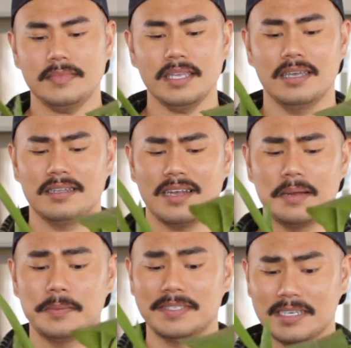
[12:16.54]
And
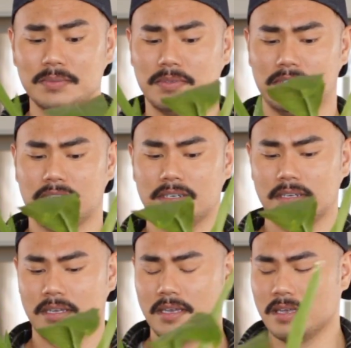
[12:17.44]
I'm obsessed with her.
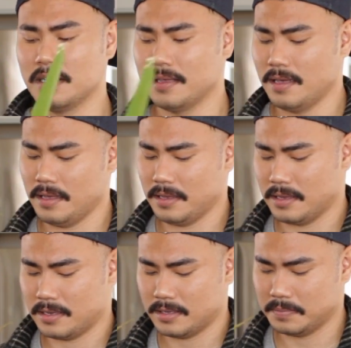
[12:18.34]

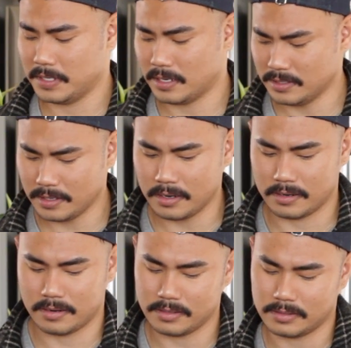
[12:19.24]
And because I got
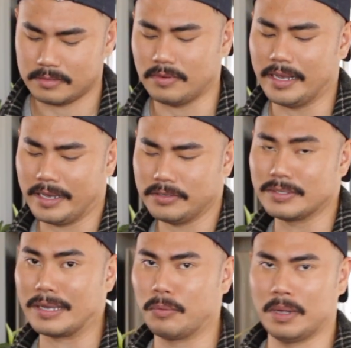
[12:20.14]
her, I was like, well, I can't
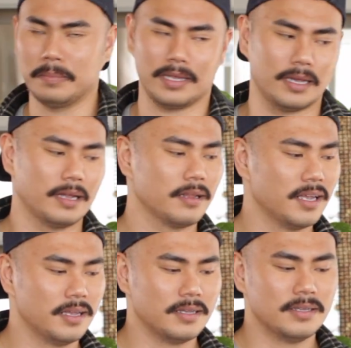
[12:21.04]
just get one plant.
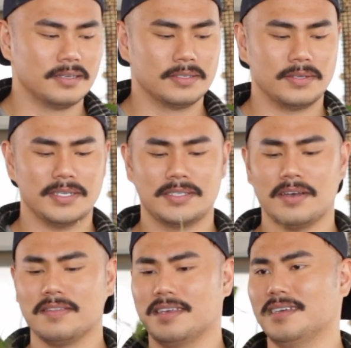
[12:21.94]
So I
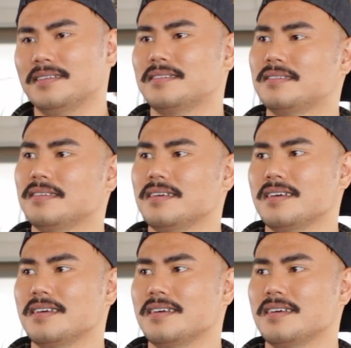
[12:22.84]
saw this.